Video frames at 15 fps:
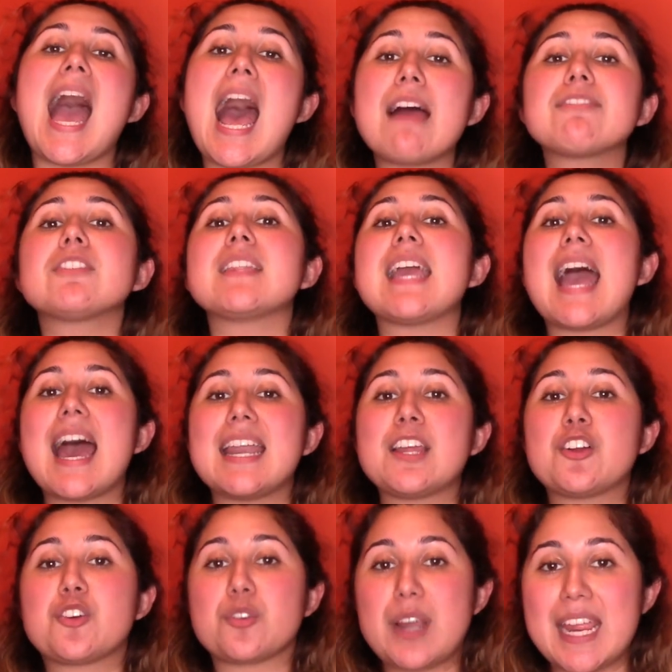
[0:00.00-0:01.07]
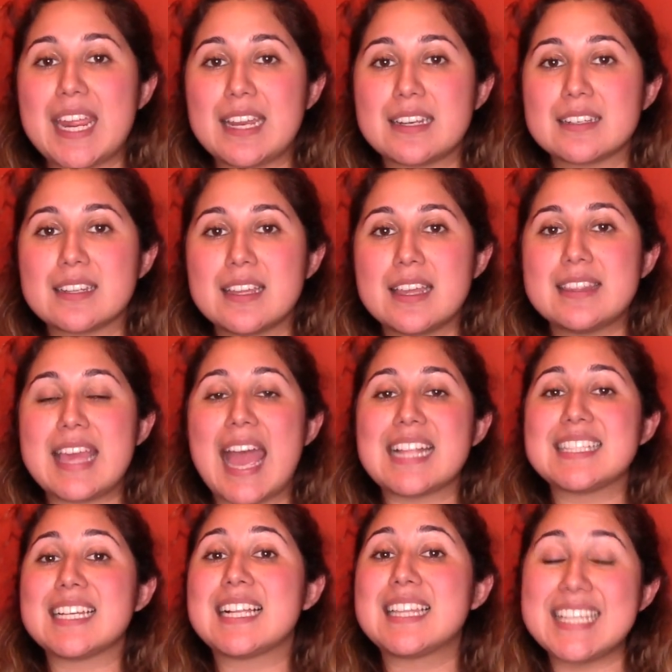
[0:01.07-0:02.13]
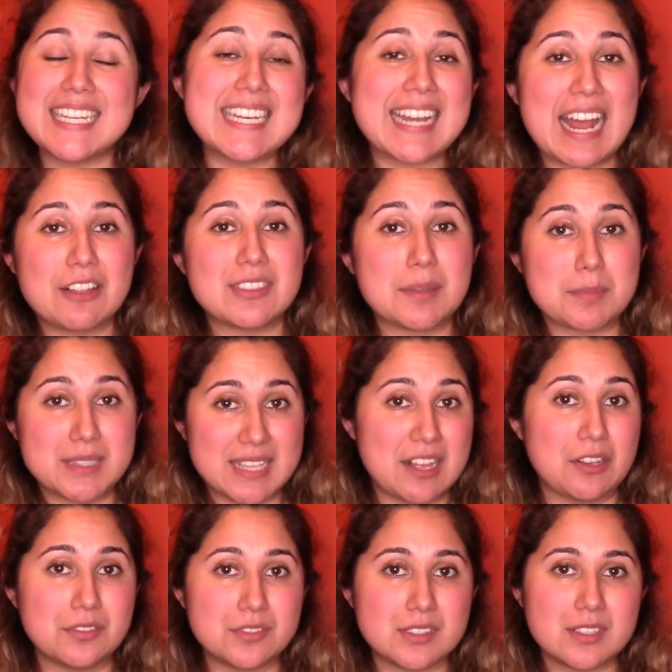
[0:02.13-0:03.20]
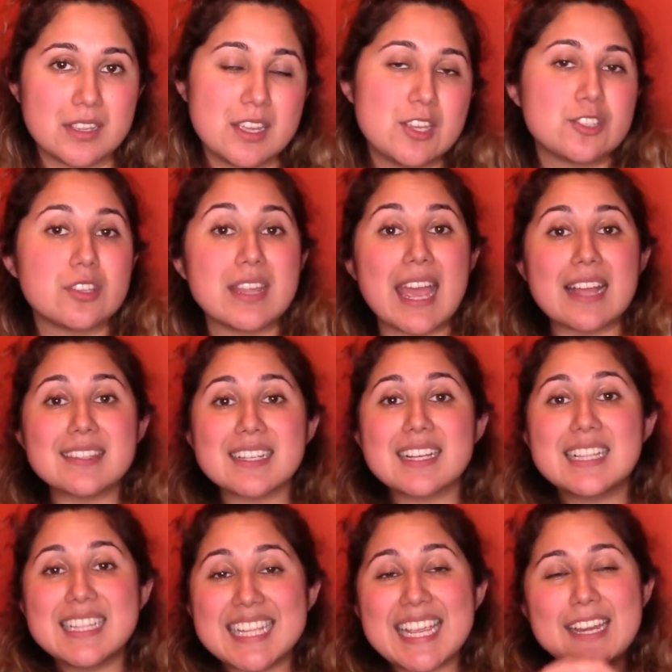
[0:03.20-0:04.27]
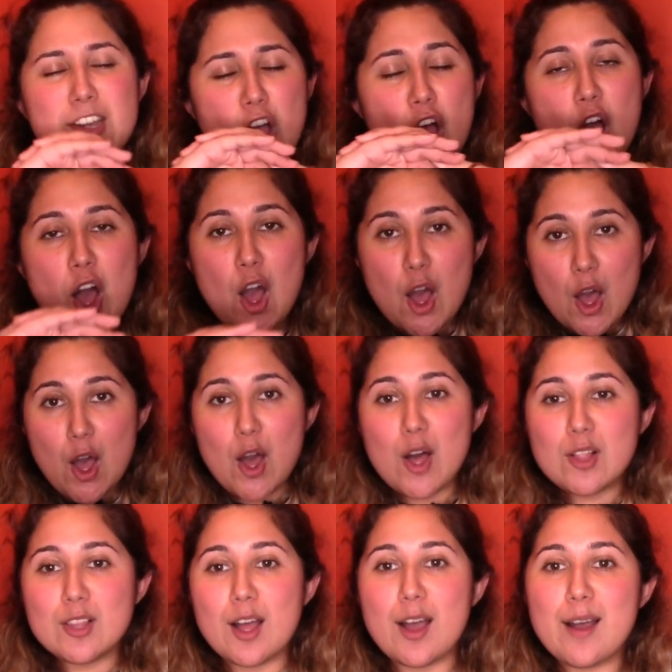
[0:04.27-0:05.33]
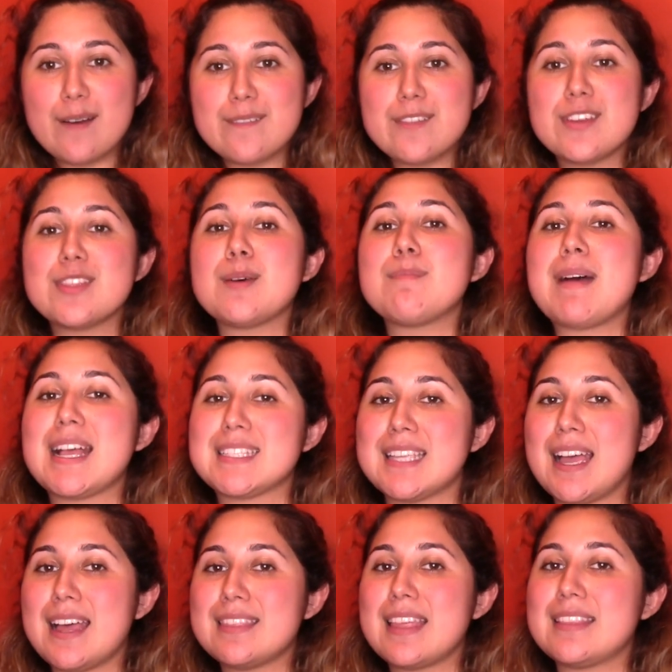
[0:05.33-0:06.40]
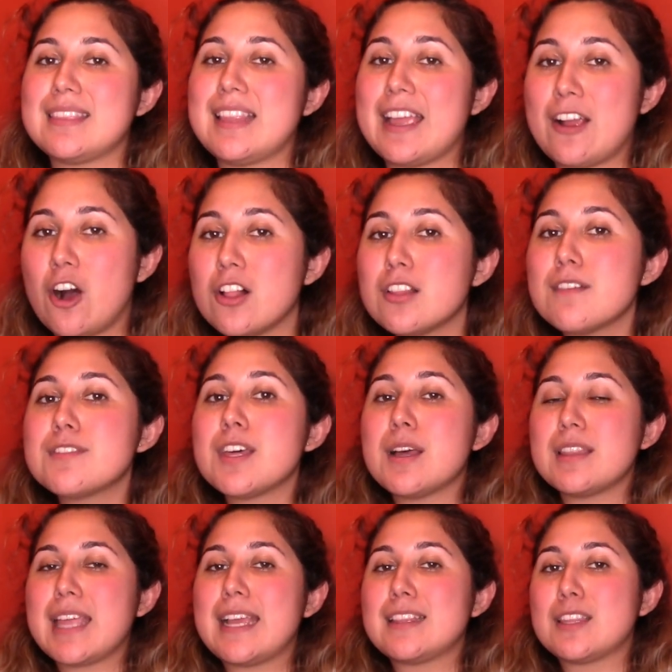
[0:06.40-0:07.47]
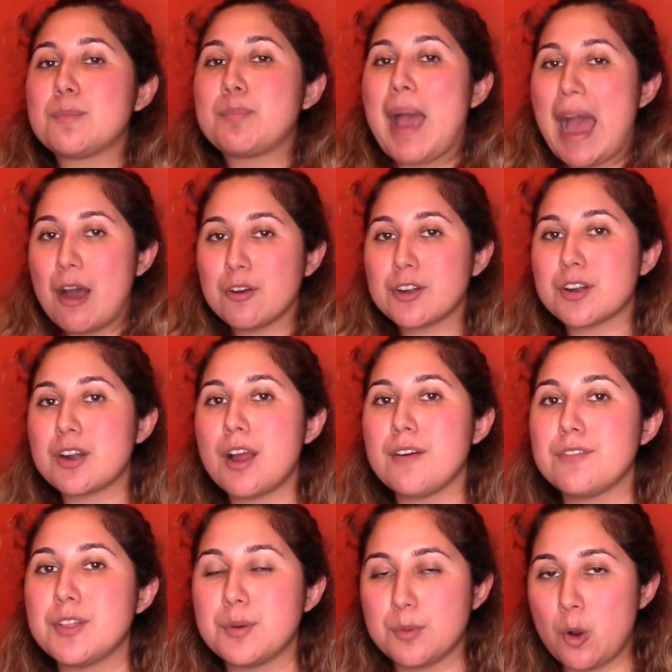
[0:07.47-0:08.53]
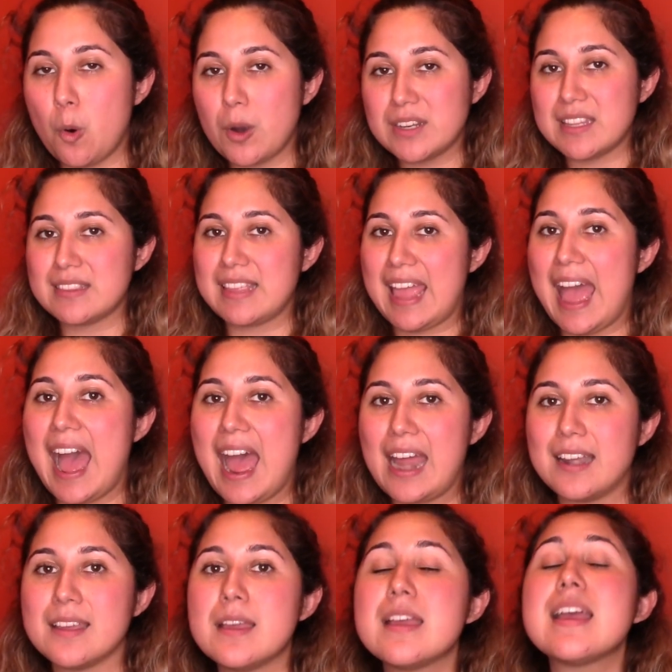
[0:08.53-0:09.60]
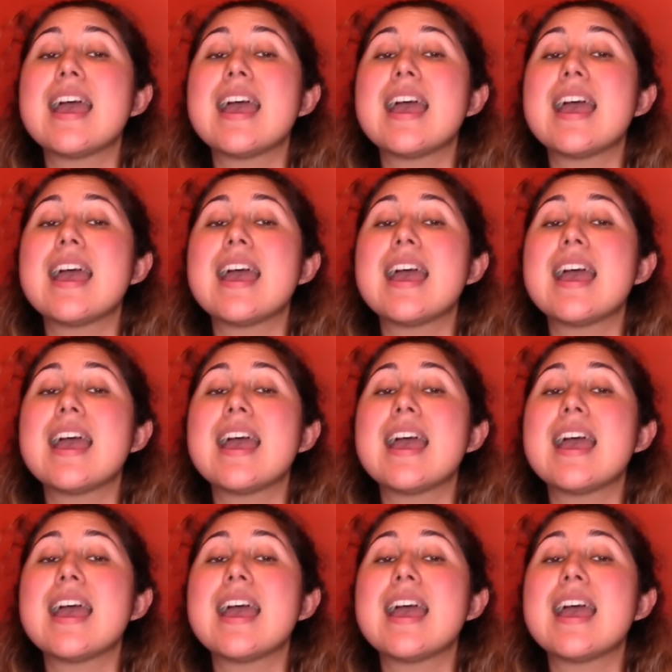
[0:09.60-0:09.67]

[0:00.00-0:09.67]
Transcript: After they had it grained, they had to clean it out themselves. So they had to clean all of the masa, all of the powder of the corn that they had.